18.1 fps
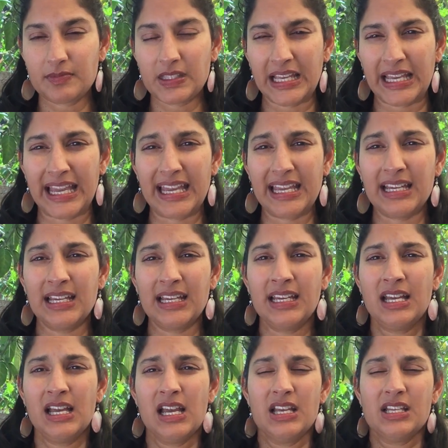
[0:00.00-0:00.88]
Okay?
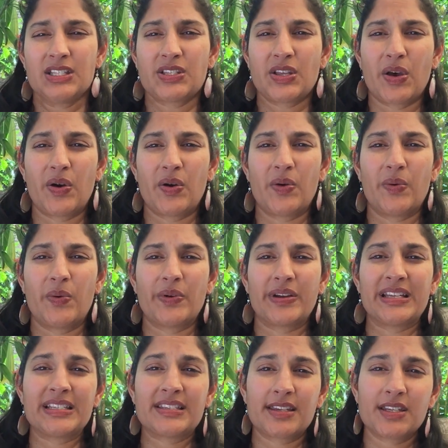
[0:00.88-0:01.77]
So
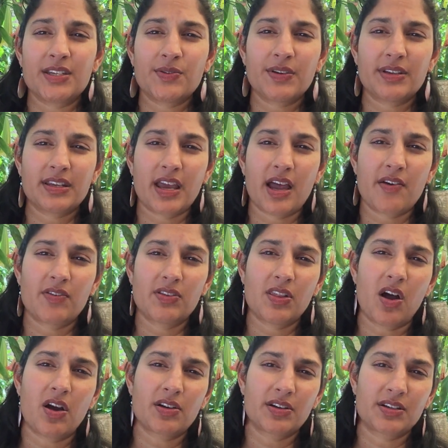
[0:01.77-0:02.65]
continuing to have a
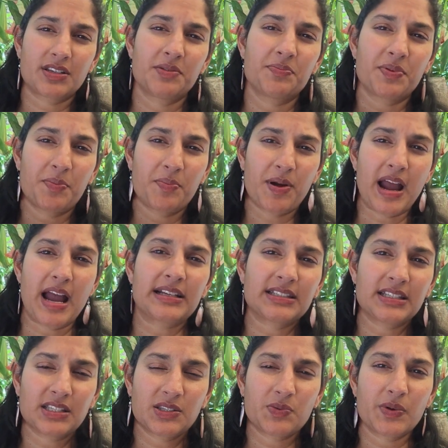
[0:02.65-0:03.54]
longer, deeper
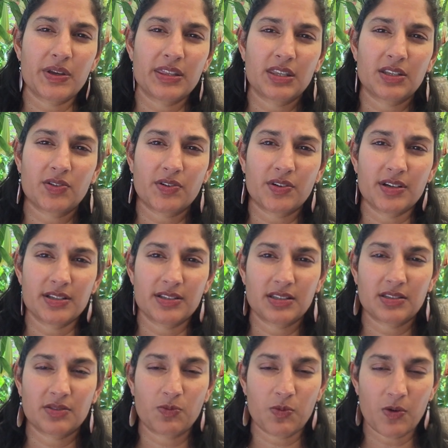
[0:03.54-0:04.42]
practice with the
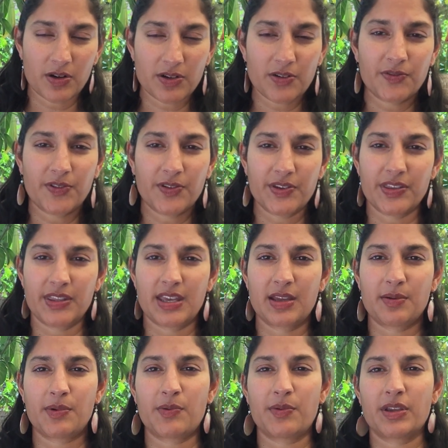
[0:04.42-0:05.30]
Torus is a wonderful
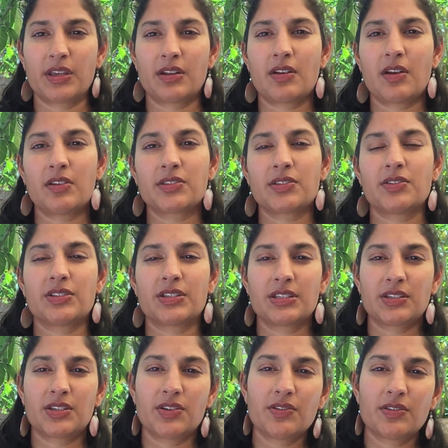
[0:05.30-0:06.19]
thing, but we can also
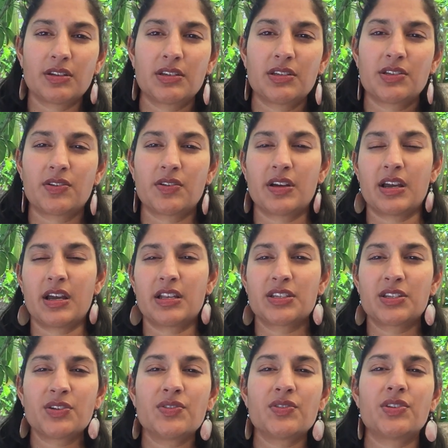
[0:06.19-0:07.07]
just tune into it,
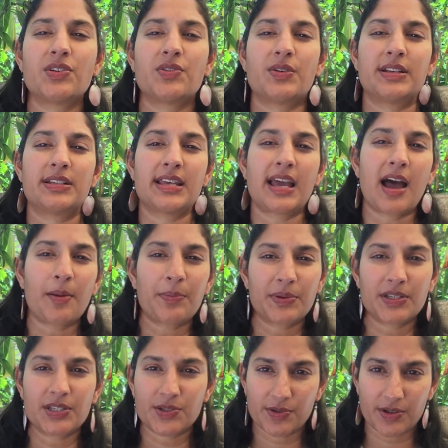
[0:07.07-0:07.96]
attune to it,
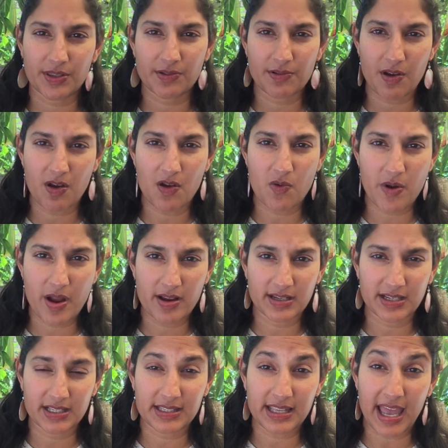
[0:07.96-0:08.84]
tap into it through our
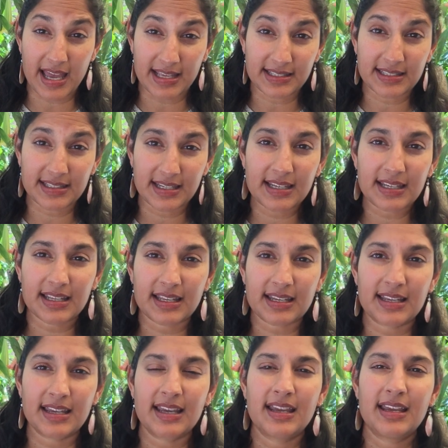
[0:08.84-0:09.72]
awareness as
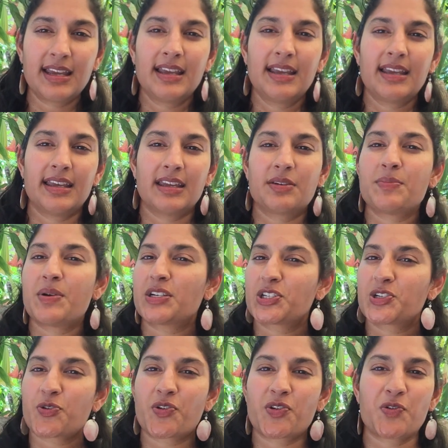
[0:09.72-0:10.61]
needed in
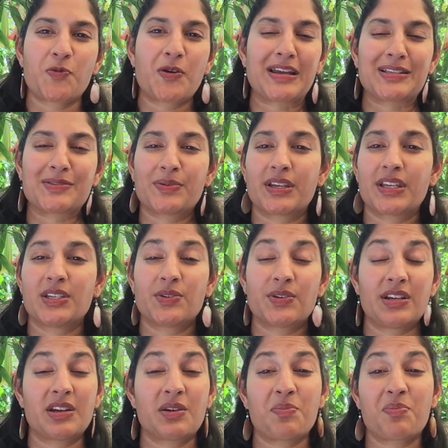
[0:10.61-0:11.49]
much shorter ways. We can
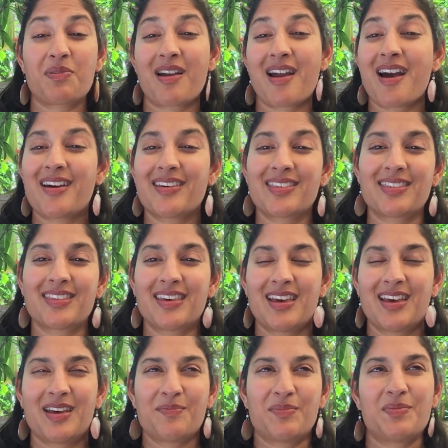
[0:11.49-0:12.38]
do it in a breath,
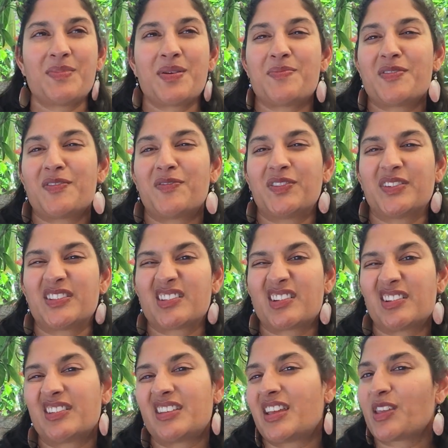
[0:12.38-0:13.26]
but maybe at first
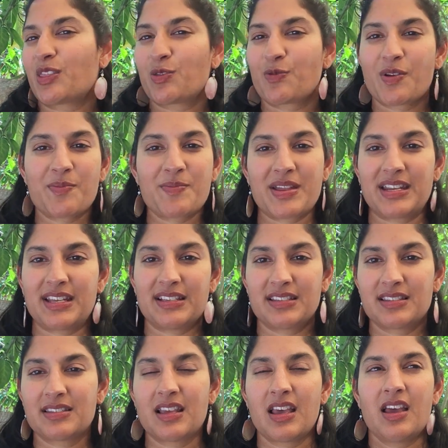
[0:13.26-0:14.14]
it'll take 3
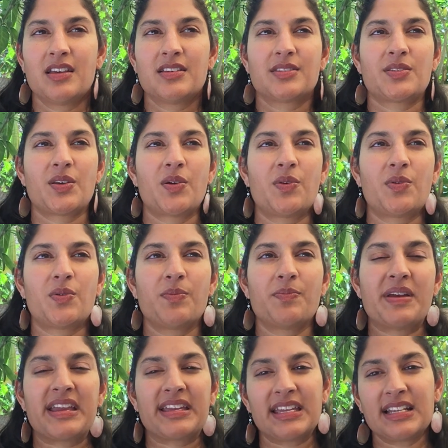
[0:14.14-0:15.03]
minutes. So
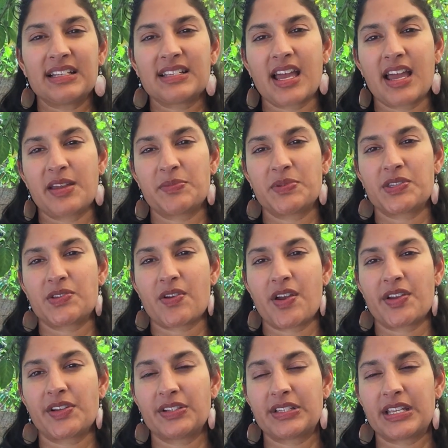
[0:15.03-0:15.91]
making times
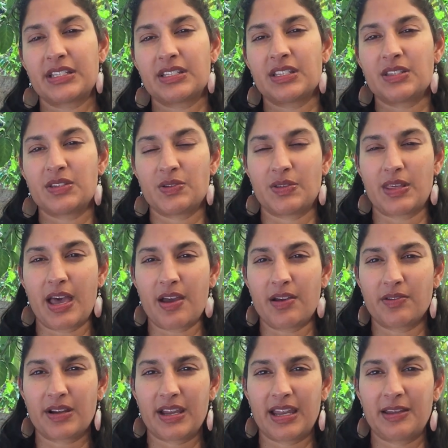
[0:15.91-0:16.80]
throughout your day to do
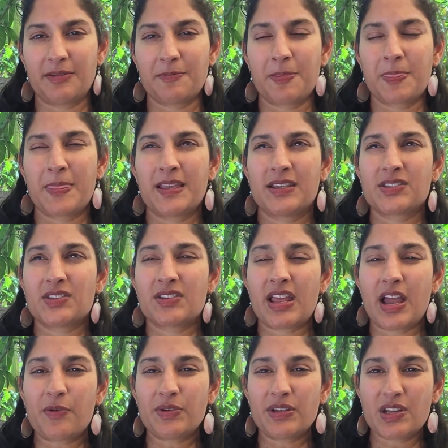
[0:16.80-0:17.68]
that, okay? So
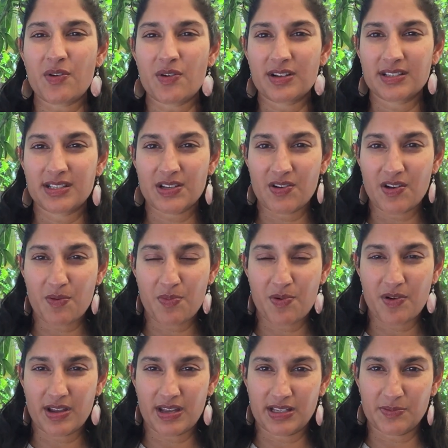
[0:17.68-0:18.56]
now we know our 0
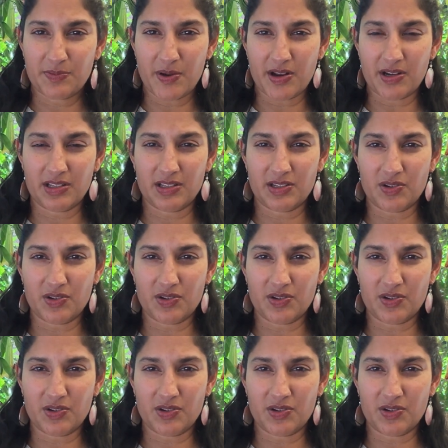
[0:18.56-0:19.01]
point as part of the